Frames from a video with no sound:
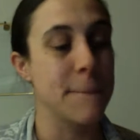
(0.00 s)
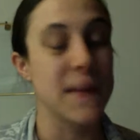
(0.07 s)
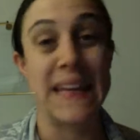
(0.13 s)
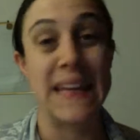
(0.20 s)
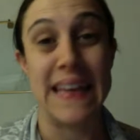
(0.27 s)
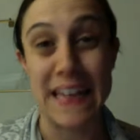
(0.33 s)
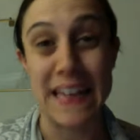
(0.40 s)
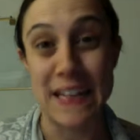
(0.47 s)

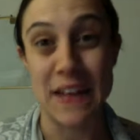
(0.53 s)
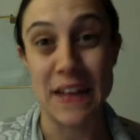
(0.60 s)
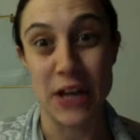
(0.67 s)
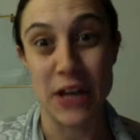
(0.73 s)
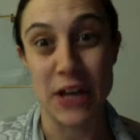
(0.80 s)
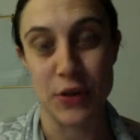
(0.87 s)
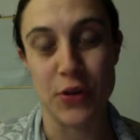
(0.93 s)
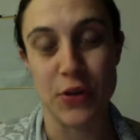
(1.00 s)
get in
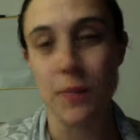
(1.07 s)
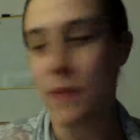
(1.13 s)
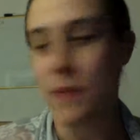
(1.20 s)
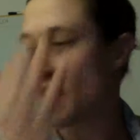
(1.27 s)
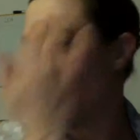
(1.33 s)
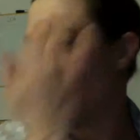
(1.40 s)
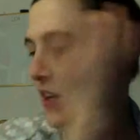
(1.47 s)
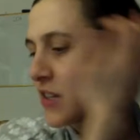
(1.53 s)
that group.
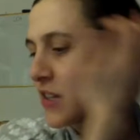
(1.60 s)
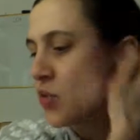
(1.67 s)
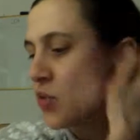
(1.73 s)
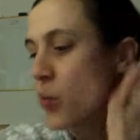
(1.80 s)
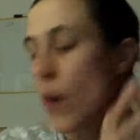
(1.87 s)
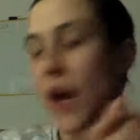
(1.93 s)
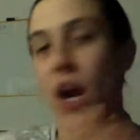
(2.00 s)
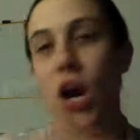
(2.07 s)
That is
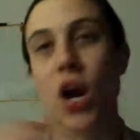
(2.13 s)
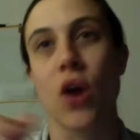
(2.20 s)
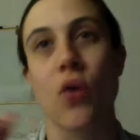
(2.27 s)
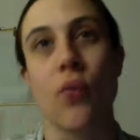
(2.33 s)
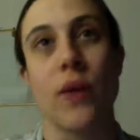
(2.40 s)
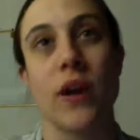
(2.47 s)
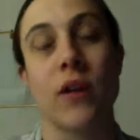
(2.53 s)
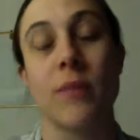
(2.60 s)
where
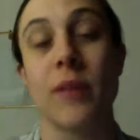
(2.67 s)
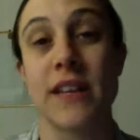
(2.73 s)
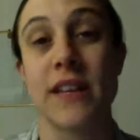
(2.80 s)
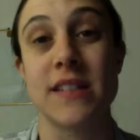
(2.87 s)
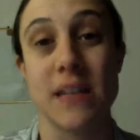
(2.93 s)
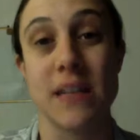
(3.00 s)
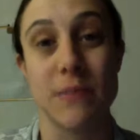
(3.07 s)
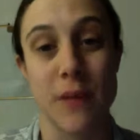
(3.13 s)
we are
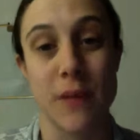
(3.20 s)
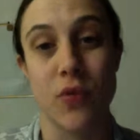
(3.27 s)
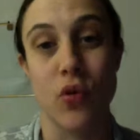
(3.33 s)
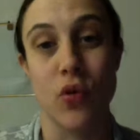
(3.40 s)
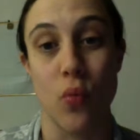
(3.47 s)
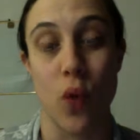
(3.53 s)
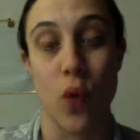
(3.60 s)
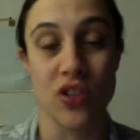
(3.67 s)
placing people
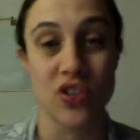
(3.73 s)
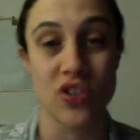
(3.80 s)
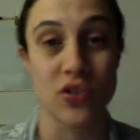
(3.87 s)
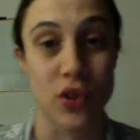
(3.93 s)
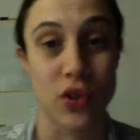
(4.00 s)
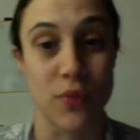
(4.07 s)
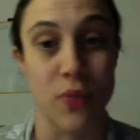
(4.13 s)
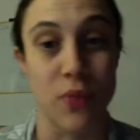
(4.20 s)
who want to
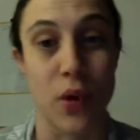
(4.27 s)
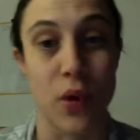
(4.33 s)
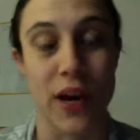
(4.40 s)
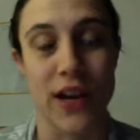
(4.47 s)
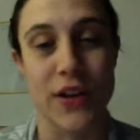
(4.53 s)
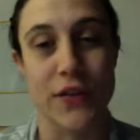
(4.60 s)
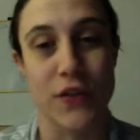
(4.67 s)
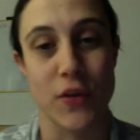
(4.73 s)
learn more
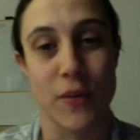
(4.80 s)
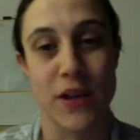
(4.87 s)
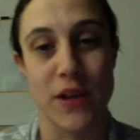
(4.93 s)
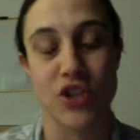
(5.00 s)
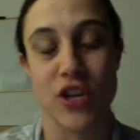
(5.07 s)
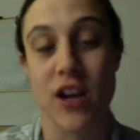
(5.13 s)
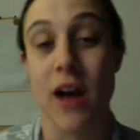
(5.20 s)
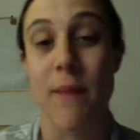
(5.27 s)

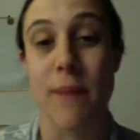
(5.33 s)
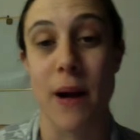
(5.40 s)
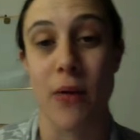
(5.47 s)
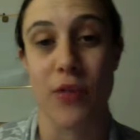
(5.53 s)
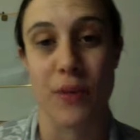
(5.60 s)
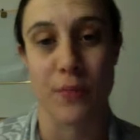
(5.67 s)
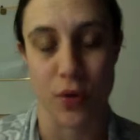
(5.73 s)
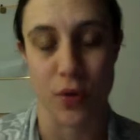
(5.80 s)
information about
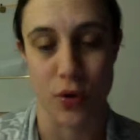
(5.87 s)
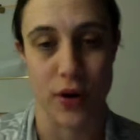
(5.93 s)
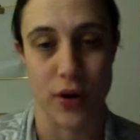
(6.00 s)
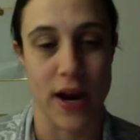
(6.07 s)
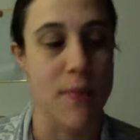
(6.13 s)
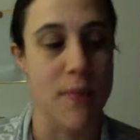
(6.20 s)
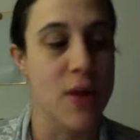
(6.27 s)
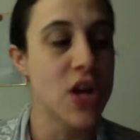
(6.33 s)
the program.
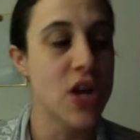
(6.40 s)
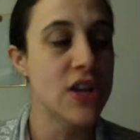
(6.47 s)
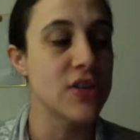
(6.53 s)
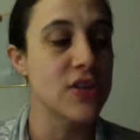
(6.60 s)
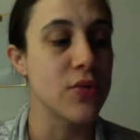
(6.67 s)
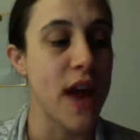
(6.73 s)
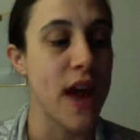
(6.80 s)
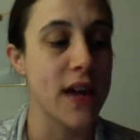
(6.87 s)

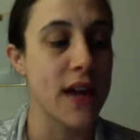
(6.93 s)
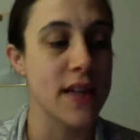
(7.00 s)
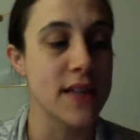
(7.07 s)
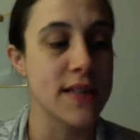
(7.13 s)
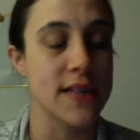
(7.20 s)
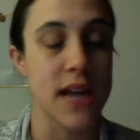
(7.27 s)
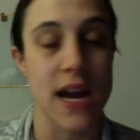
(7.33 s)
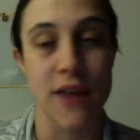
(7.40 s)
So that
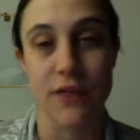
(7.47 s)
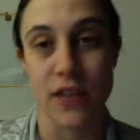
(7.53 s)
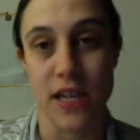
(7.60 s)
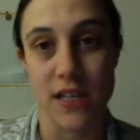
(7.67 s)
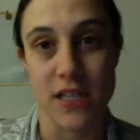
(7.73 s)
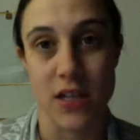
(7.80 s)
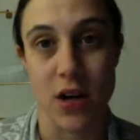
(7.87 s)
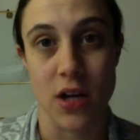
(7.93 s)
is, I've
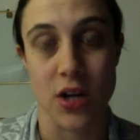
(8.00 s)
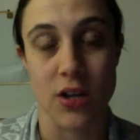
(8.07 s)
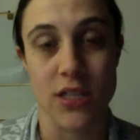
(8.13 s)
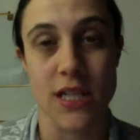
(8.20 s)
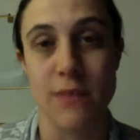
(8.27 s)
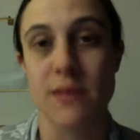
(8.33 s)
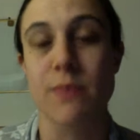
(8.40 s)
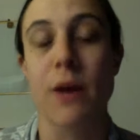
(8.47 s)
linked it on our
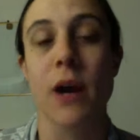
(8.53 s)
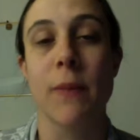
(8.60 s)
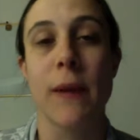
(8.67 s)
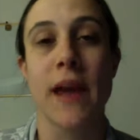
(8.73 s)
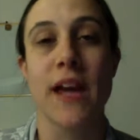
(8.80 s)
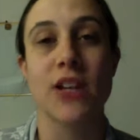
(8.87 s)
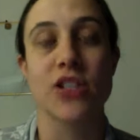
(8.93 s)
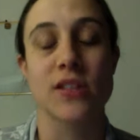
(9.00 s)
Team Spark
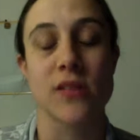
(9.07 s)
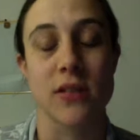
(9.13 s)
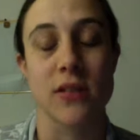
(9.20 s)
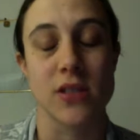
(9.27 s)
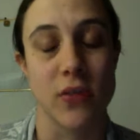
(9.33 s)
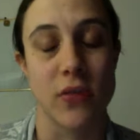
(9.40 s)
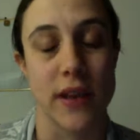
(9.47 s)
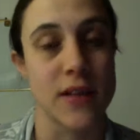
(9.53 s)
page. It's
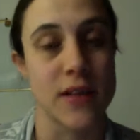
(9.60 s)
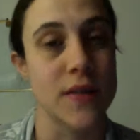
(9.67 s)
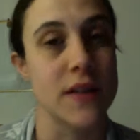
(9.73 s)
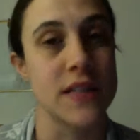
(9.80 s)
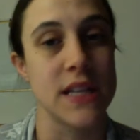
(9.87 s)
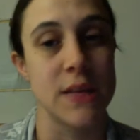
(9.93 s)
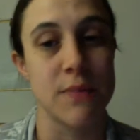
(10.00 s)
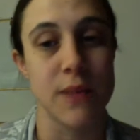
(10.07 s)
also linked on the
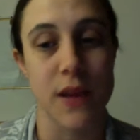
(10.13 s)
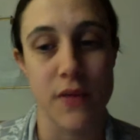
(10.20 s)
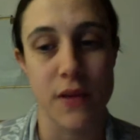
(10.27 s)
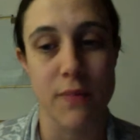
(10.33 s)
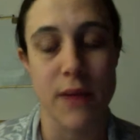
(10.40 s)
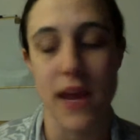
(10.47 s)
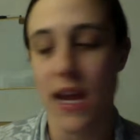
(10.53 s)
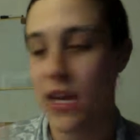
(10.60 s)
Team
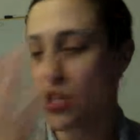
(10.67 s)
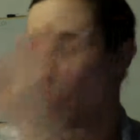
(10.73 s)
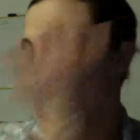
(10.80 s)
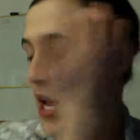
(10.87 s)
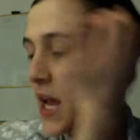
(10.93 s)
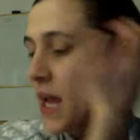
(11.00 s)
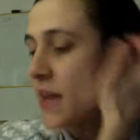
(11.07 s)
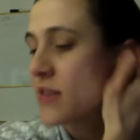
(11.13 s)
Pivot page.
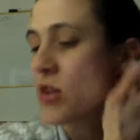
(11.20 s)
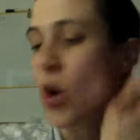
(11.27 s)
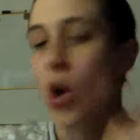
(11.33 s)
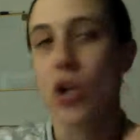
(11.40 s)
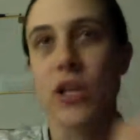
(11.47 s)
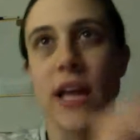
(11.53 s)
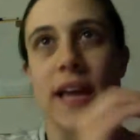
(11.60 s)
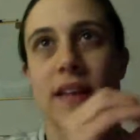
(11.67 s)
It's
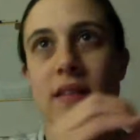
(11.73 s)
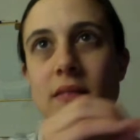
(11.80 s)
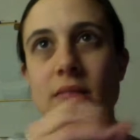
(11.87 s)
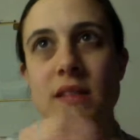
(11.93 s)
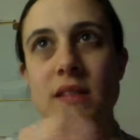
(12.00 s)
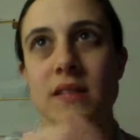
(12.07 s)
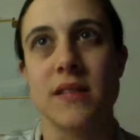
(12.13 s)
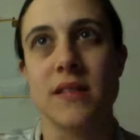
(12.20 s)
called
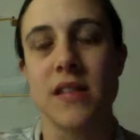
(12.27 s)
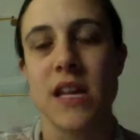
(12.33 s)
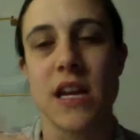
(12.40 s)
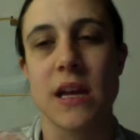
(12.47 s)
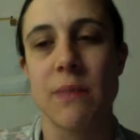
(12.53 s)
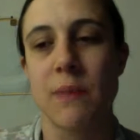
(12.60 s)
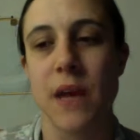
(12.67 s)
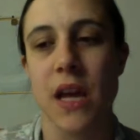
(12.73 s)
the sneak
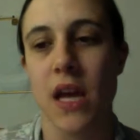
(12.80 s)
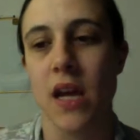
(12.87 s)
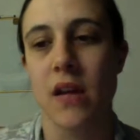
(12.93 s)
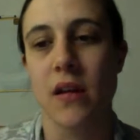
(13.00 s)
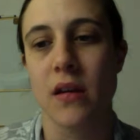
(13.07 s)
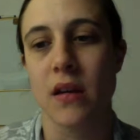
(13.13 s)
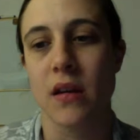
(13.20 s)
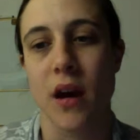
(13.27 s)
peek
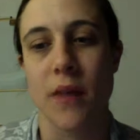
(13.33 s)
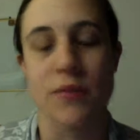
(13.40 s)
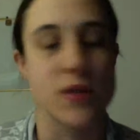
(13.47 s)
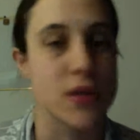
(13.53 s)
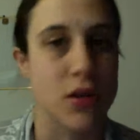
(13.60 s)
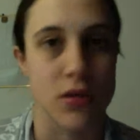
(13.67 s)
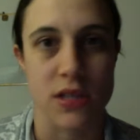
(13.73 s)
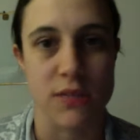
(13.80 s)
to
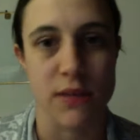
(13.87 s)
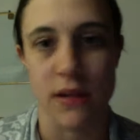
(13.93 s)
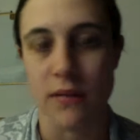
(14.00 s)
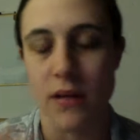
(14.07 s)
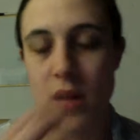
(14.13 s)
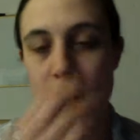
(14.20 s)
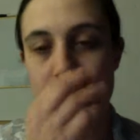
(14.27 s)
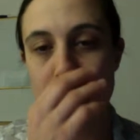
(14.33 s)
the Ultimate
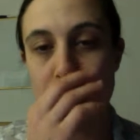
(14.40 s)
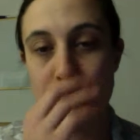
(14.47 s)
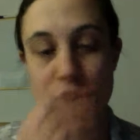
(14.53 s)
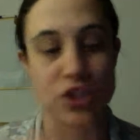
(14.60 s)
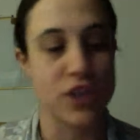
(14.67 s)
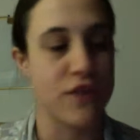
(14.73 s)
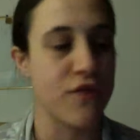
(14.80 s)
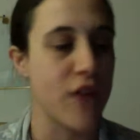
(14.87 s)

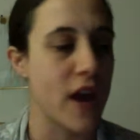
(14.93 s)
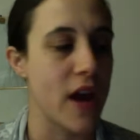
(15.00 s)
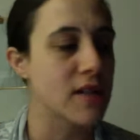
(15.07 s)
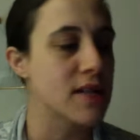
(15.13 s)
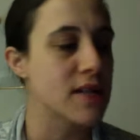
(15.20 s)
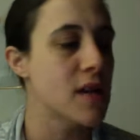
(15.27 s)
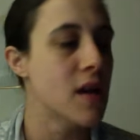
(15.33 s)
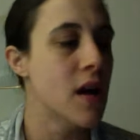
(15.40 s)
Portion
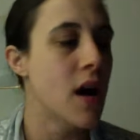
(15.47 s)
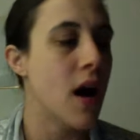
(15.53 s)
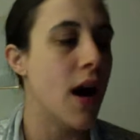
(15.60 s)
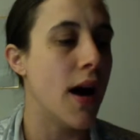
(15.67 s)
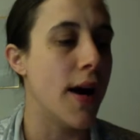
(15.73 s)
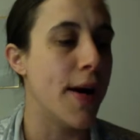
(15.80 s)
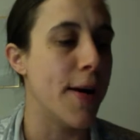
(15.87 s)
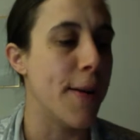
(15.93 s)
Fix.
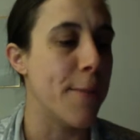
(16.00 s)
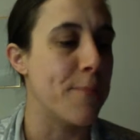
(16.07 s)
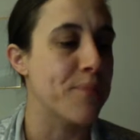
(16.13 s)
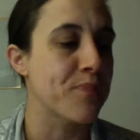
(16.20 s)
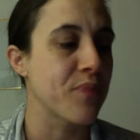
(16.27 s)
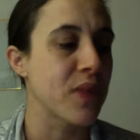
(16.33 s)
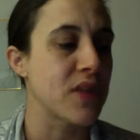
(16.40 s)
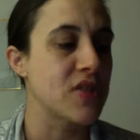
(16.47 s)

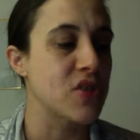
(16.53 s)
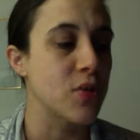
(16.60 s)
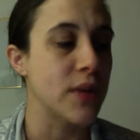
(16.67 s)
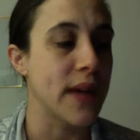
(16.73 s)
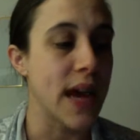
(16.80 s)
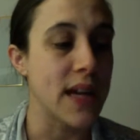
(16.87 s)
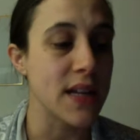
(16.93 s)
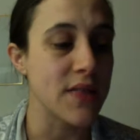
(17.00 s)
So
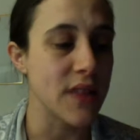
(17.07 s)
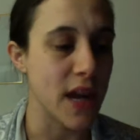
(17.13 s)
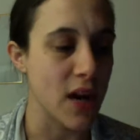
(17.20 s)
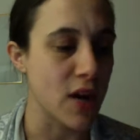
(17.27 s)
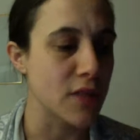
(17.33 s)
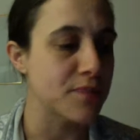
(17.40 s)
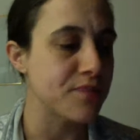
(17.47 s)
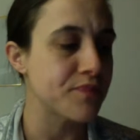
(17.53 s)
get in
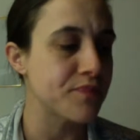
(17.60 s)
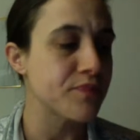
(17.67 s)
there.